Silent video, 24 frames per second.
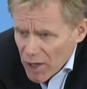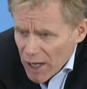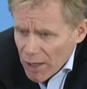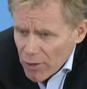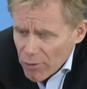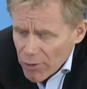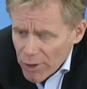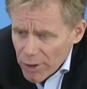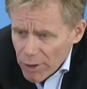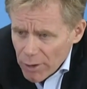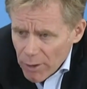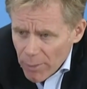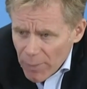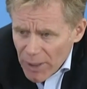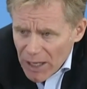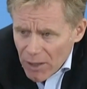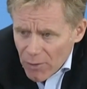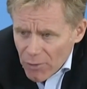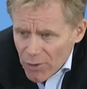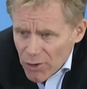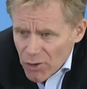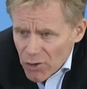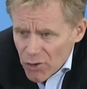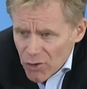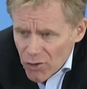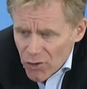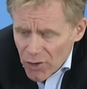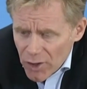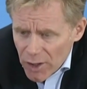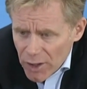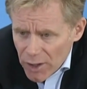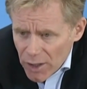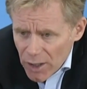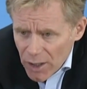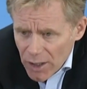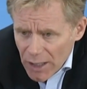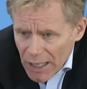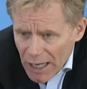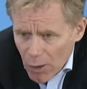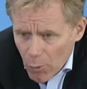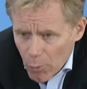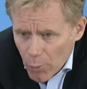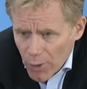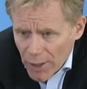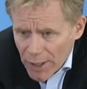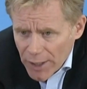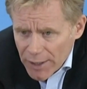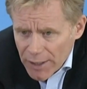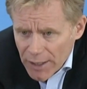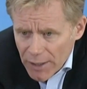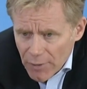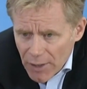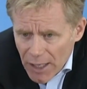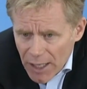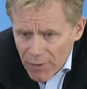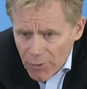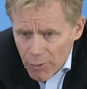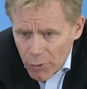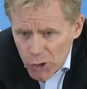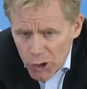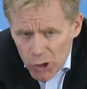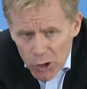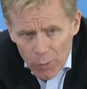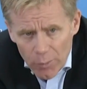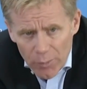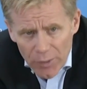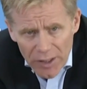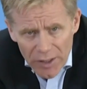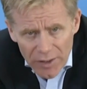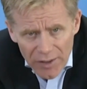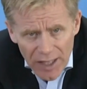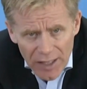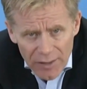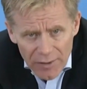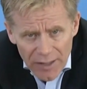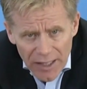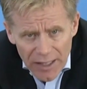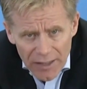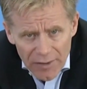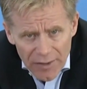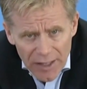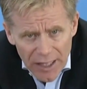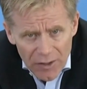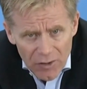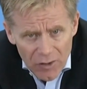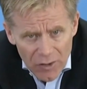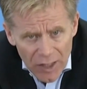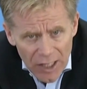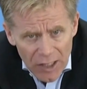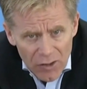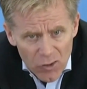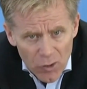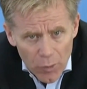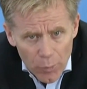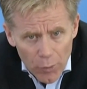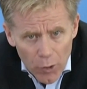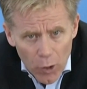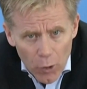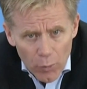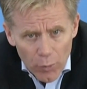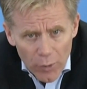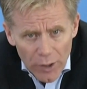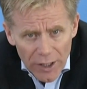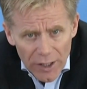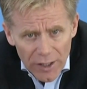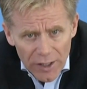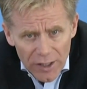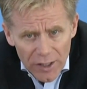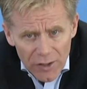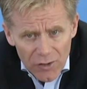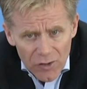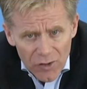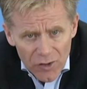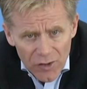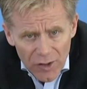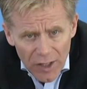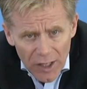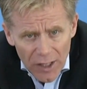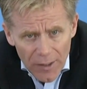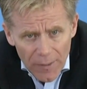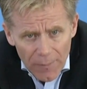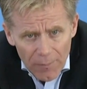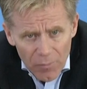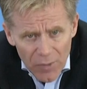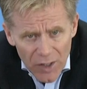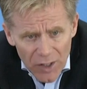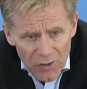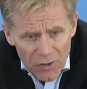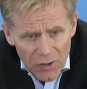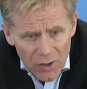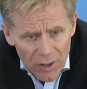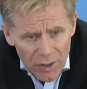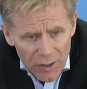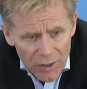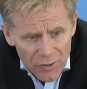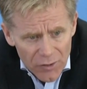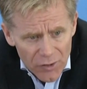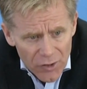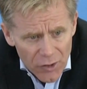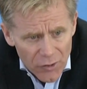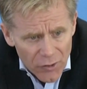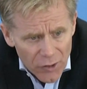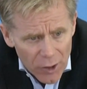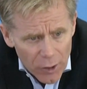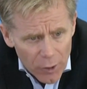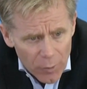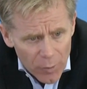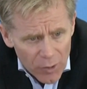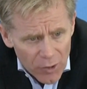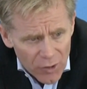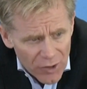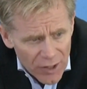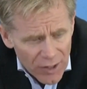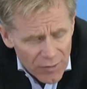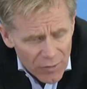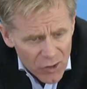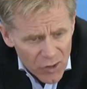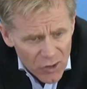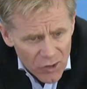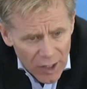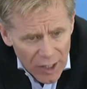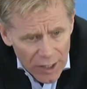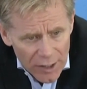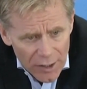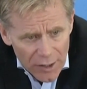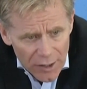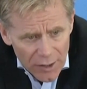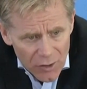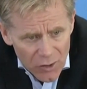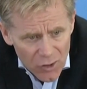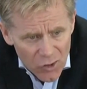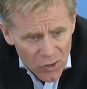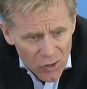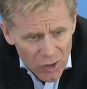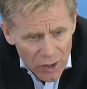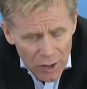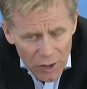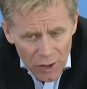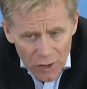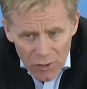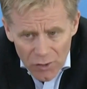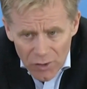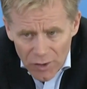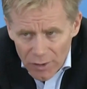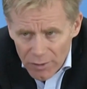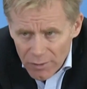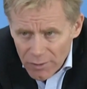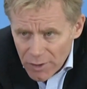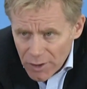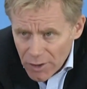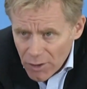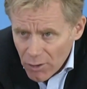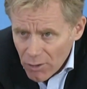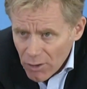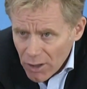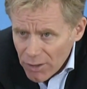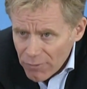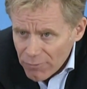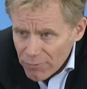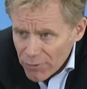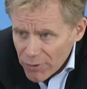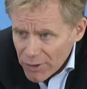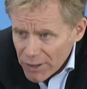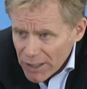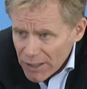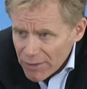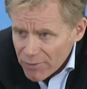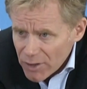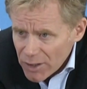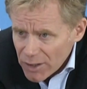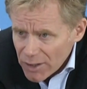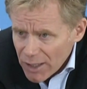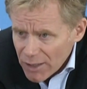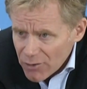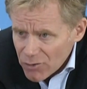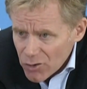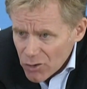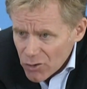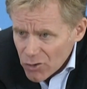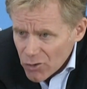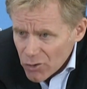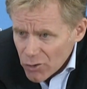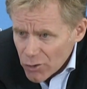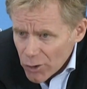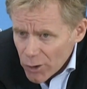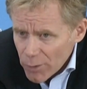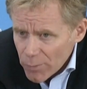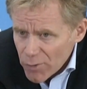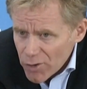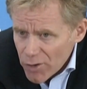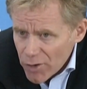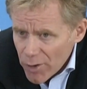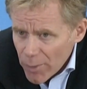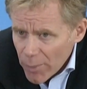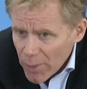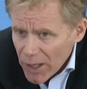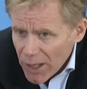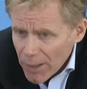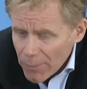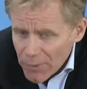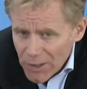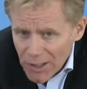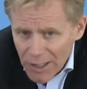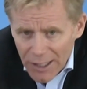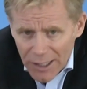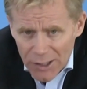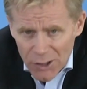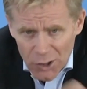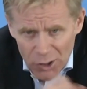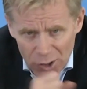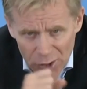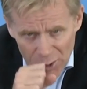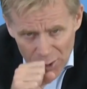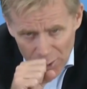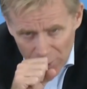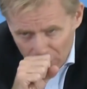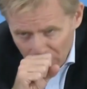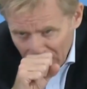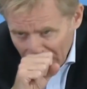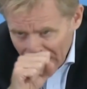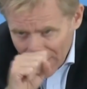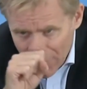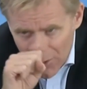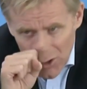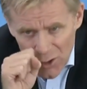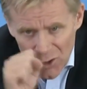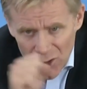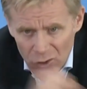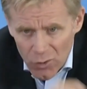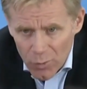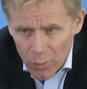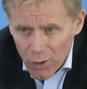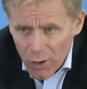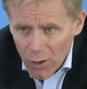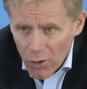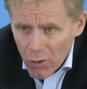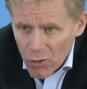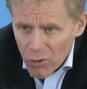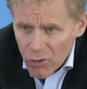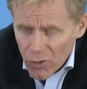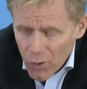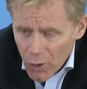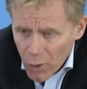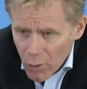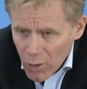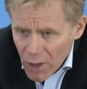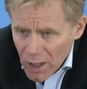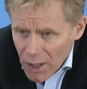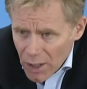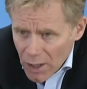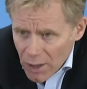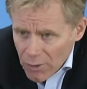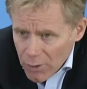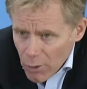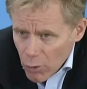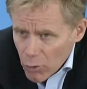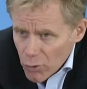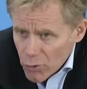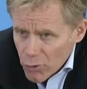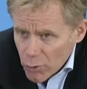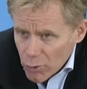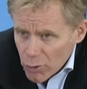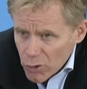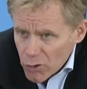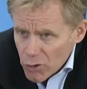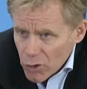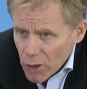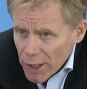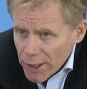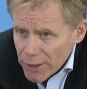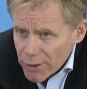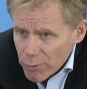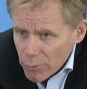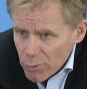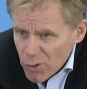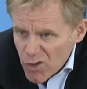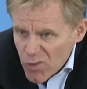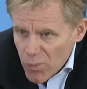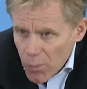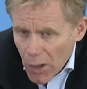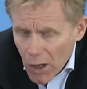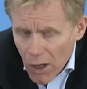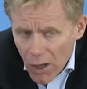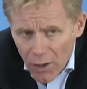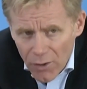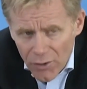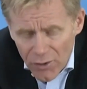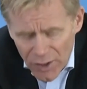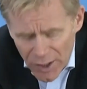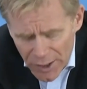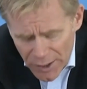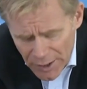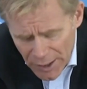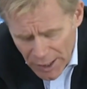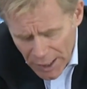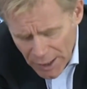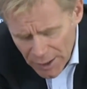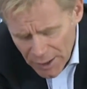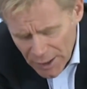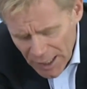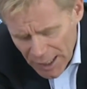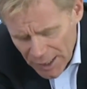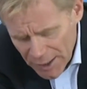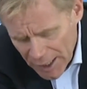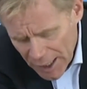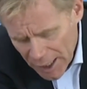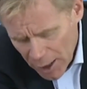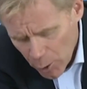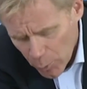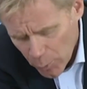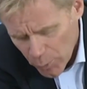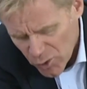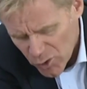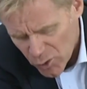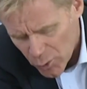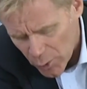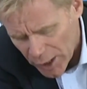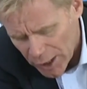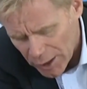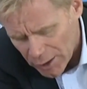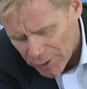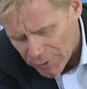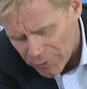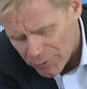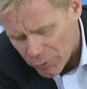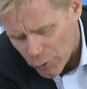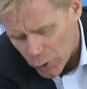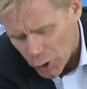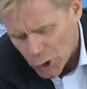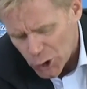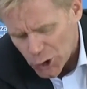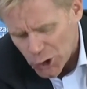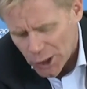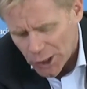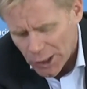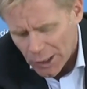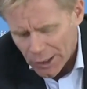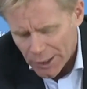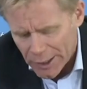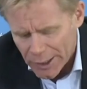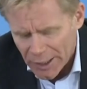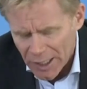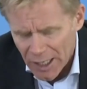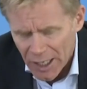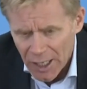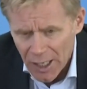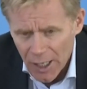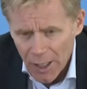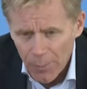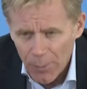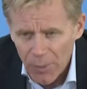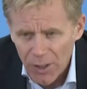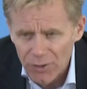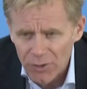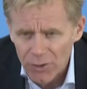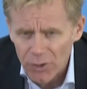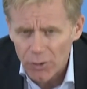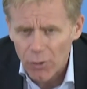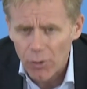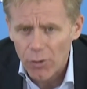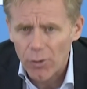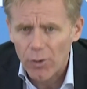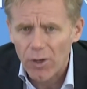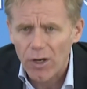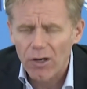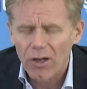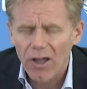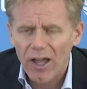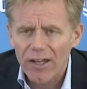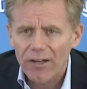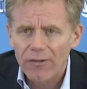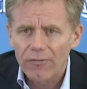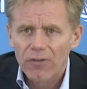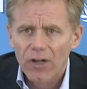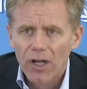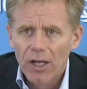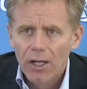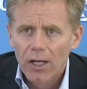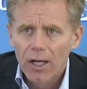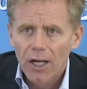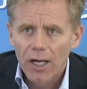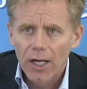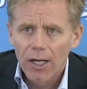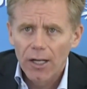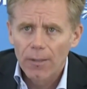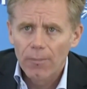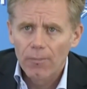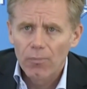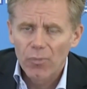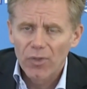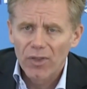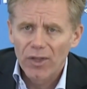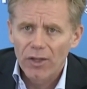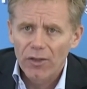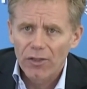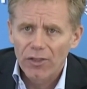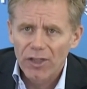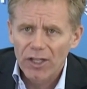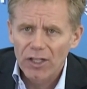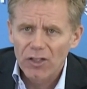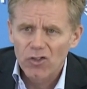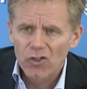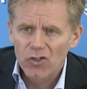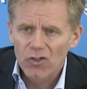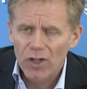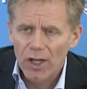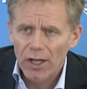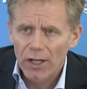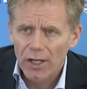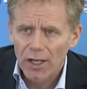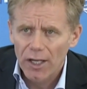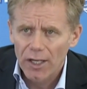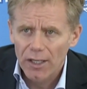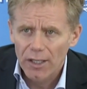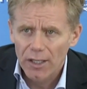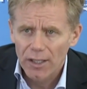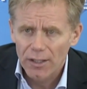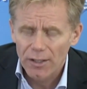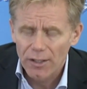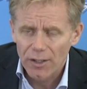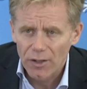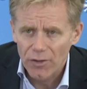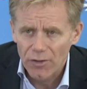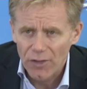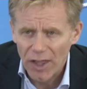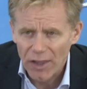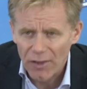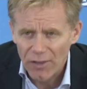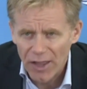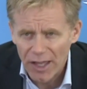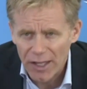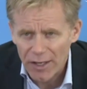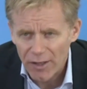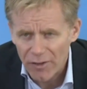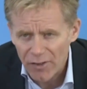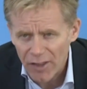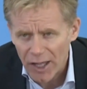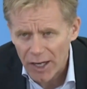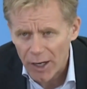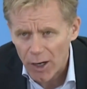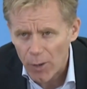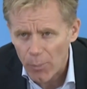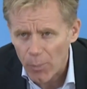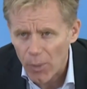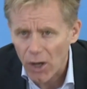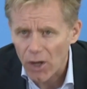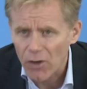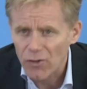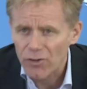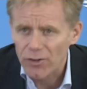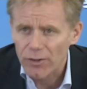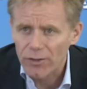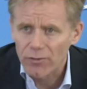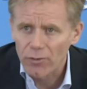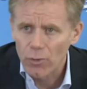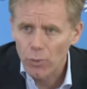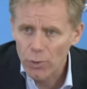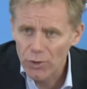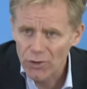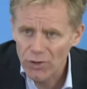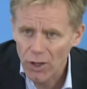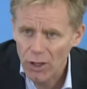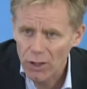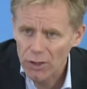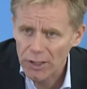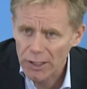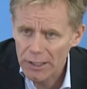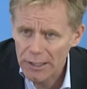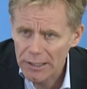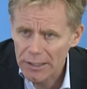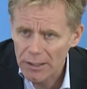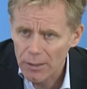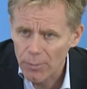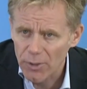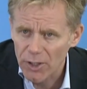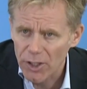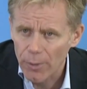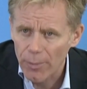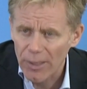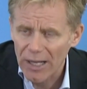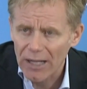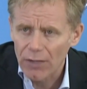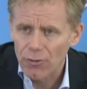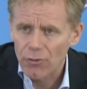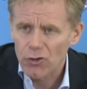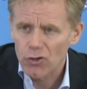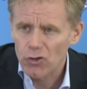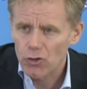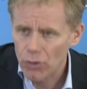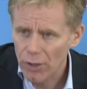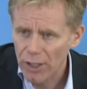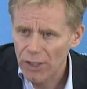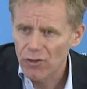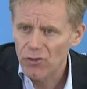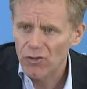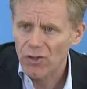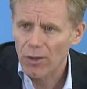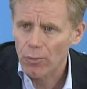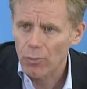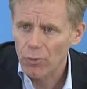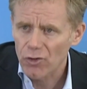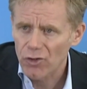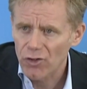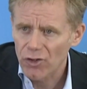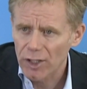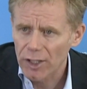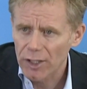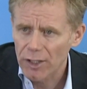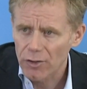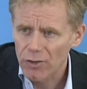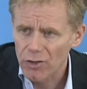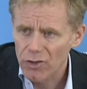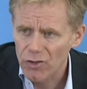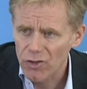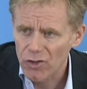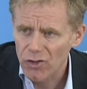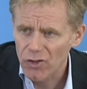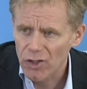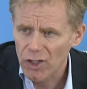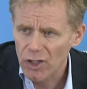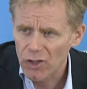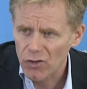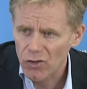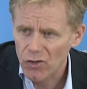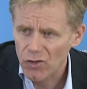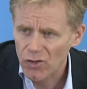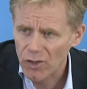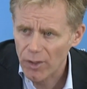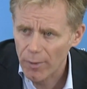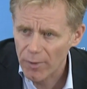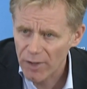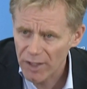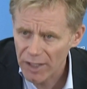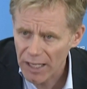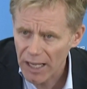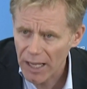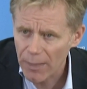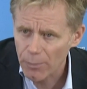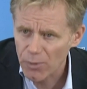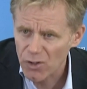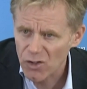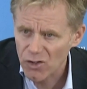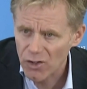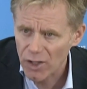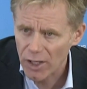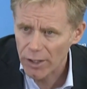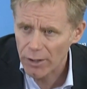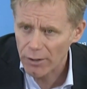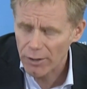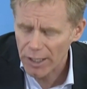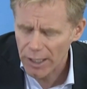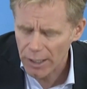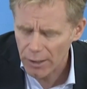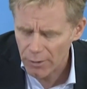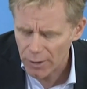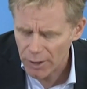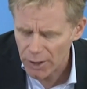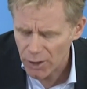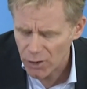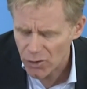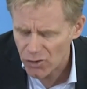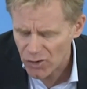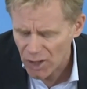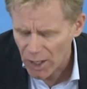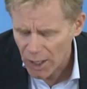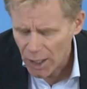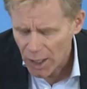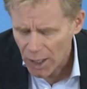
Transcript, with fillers: out there about this outbreak, and there should be. That's appropriate. It's a terrible, devastating disease, and, you know, unforgiving, not just in terms of the populations it ravages, but also those who are trying to respond and help as well, unfortunately. But, you know, there are a lot of things that are positive. We talked a little bit about the trends that we're seeing in the disease in some of the epicenter areas.